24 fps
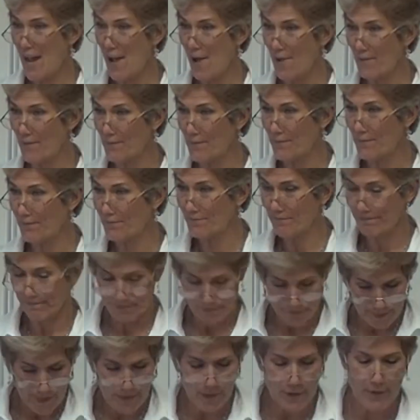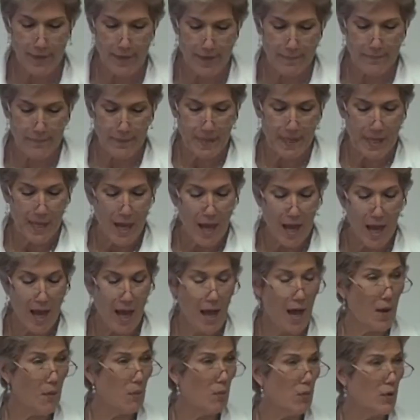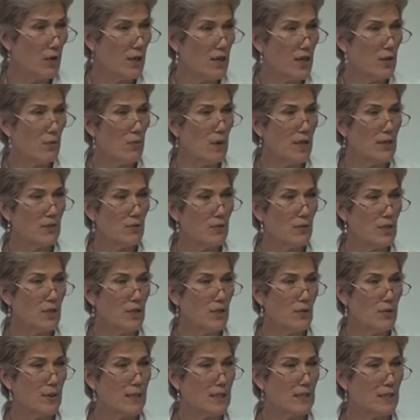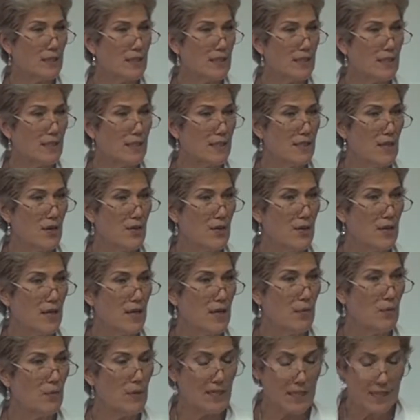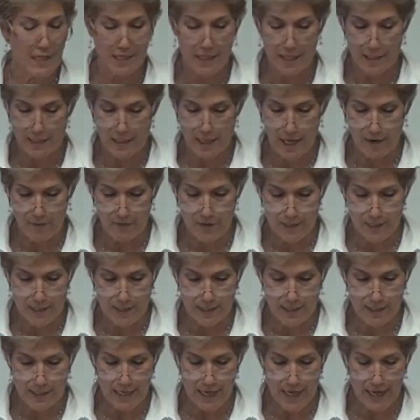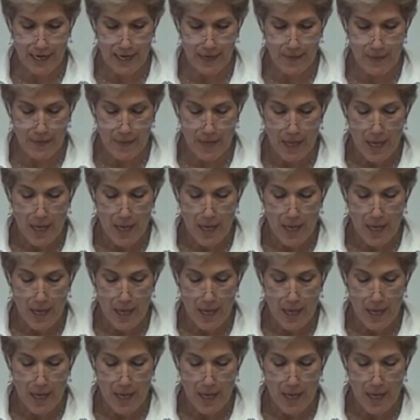out? Okay. We're going to run through it quickly so that we can get to everything today.